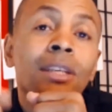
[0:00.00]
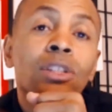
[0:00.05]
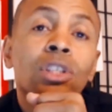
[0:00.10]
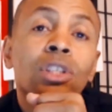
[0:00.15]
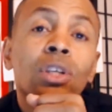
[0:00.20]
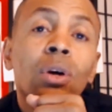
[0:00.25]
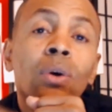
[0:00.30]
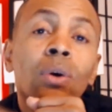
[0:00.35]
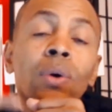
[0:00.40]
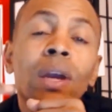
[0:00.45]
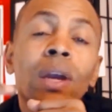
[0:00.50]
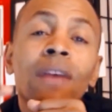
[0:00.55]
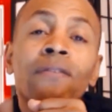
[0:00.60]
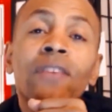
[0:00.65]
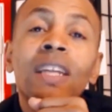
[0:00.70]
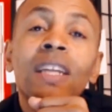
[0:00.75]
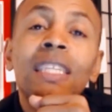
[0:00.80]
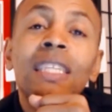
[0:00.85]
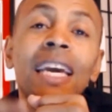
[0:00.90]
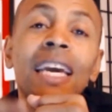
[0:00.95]
And so
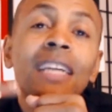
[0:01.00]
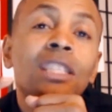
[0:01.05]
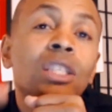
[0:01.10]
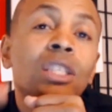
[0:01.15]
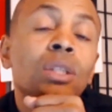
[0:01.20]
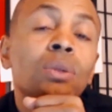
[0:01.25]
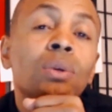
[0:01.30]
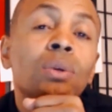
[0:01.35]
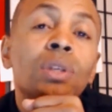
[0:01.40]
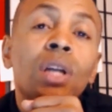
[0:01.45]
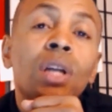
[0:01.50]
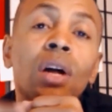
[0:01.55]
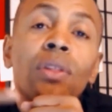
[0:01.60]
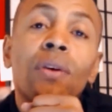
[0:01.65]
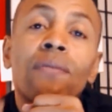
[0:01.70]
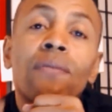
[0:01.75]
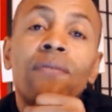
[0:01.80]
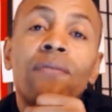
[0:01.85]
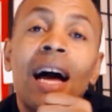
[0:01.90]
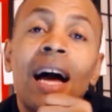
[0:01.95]
if it takes you
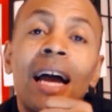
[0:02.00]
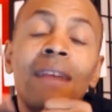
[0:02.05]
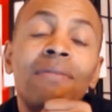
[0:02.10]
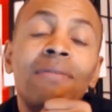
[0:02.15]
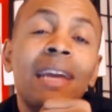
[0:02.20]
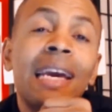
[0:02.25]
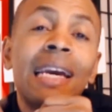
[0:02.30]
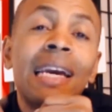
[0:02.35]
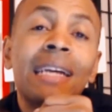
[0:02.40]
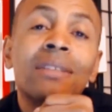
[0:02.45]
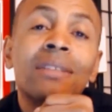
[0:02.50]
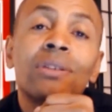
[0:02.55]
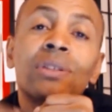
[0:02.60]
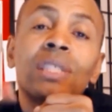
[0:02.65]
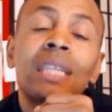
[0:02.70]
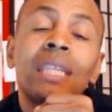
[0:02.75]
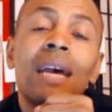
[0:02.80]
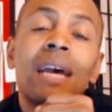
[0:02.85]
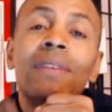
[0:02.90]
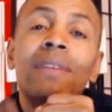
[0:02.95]
another 5 days
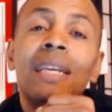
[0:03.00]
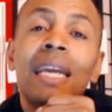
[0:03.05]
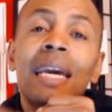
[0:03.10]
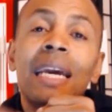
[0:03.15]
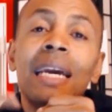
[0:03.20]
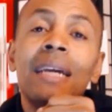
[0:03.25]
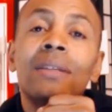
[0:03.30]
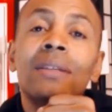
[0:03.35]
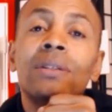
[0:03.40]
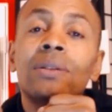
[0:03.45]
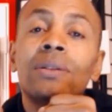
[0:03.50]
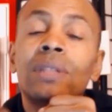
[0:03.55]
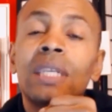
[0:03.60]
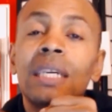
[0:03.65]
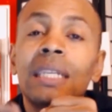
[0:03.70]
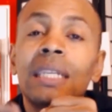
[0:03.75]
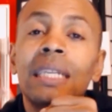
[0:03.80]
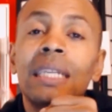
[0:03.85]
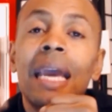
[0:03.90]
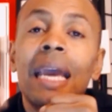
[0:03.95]
or 7 days or
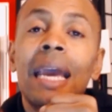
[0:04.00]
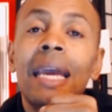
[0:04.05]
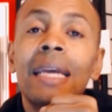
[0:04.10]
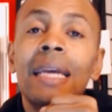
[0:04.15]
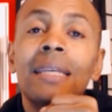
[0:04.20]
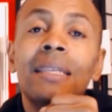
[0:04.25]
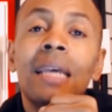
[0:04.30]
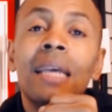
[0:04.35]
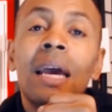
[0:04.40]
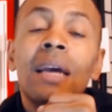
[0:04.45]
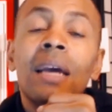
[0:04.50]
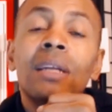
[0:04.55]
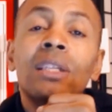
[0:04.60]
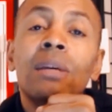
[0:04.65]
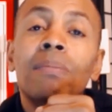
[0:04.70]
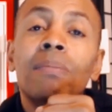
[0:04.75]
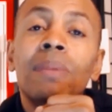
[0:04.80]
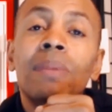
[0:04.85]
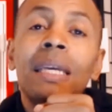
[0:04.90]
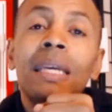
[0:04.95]
10 days to
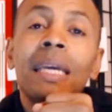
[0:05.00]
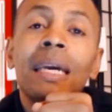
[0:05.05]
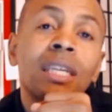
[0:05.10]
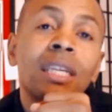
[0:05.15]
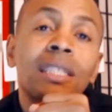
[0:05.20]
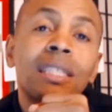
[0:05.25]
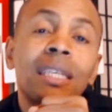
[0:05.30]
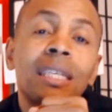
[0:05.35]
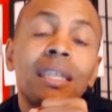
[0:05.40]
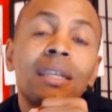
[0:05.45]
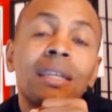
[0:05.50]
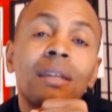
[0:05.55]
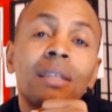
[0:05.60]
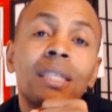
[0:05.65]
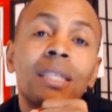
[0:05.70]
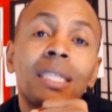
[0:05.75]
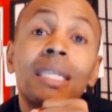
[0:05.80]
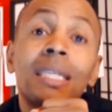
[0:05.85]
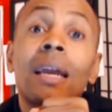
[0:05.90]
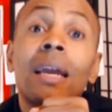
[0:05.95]
get your
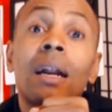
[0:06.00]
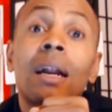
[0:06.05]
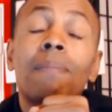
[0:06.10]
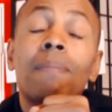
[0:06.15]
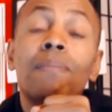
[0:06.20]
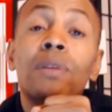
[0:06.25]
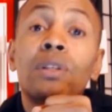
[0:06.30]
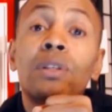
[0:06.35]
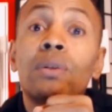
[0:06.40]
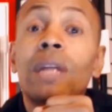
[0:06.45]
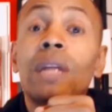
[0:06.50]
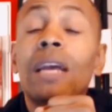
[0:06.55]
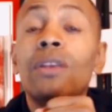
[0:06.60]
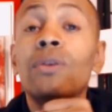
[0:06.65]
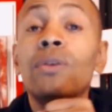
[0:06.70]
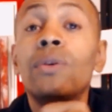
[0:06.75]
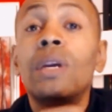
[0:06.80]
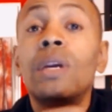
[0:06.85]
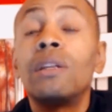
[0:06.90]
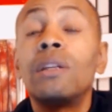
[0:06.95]
listing set up so
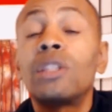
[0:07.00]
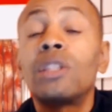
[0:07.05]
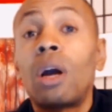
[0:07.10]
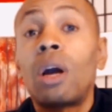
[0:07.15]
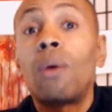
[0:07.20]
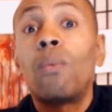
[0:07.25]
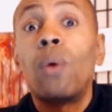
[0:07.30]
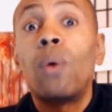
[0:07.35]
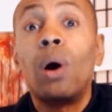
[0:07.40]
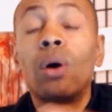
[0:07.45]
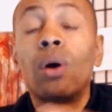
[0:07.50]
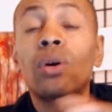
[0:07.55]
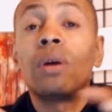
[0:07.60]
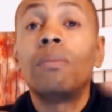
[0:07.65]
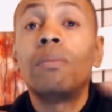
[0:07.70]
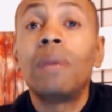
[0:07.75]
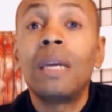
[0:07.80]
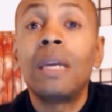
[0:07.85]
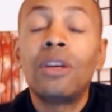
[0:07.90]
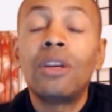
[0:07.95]
that you can start
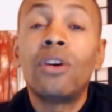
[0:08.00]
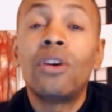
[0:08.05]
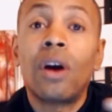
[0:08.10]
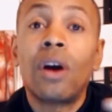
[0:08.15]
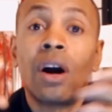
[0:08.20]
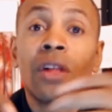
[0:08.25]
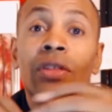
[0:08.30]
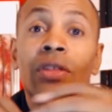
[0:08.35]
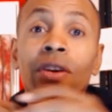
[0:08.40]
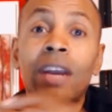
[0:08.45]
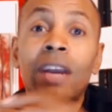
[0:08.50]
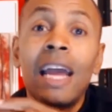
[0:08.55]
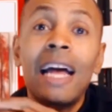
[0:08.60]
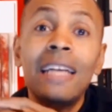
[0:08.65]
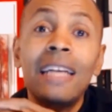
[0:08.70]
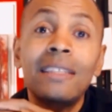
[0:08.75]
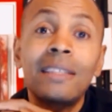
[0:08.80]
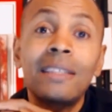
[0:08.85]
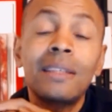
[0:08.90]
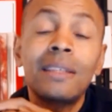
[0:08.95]
welcoming your other
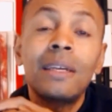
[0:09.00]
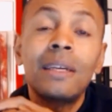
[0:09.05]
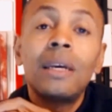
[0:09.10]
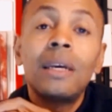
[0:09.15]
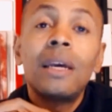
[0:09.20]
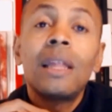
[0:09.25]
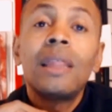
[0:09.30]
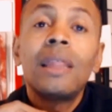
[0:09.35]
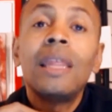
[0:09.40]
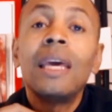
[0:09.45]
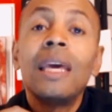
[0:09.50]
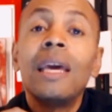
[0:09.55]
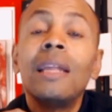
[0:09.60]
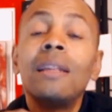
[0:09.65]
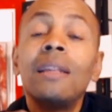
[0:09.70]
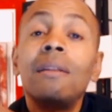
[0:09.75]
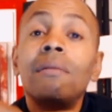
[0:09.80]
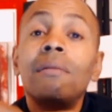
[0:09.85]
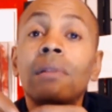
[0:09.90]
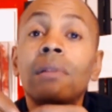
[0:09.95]
guests,
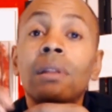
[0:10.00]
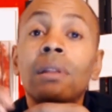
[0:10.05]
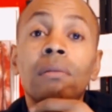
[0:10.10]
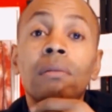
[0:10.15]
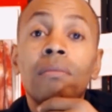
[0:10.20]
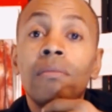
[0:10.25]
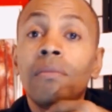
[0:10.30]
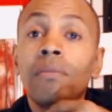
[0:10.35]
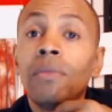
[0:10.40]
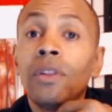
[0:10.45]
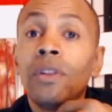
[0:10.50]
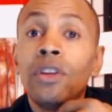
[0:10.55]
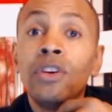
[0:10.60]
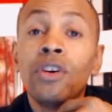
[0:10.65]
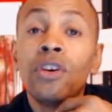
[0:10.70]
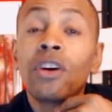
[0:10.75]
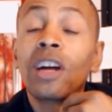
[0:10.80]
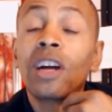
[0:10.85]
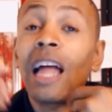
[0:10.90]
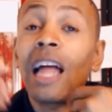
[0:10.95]
then
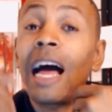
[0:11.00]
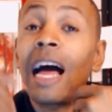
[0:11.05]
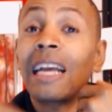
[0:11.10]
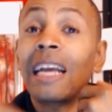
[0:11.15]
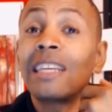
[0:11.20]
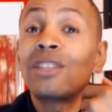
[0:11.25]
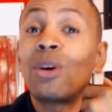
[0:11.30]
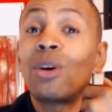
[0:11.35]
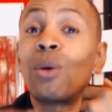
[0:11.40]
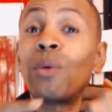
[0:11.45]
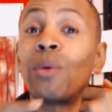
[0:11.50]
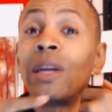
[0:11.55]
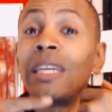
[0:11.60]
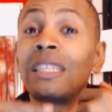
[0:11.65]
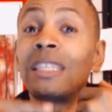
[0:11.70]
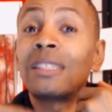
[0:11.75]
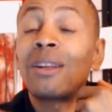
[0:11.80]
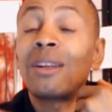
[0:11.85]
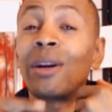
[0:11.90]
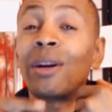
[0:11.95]
your clock has
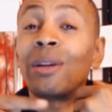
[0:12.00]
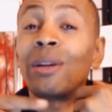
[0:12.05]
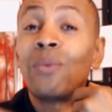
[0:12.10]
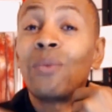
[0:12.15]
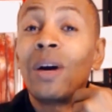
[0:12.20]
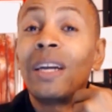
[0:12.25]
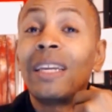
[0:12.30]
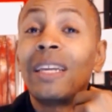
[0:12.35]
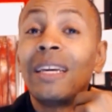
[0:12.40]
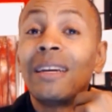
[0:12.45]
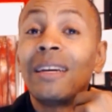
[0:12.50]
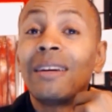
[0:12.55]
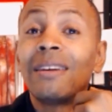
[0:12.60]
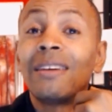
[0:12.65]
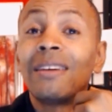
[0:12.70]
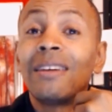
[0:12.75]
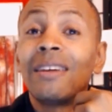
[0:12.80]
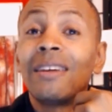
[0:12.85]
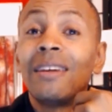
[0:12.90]
already started running,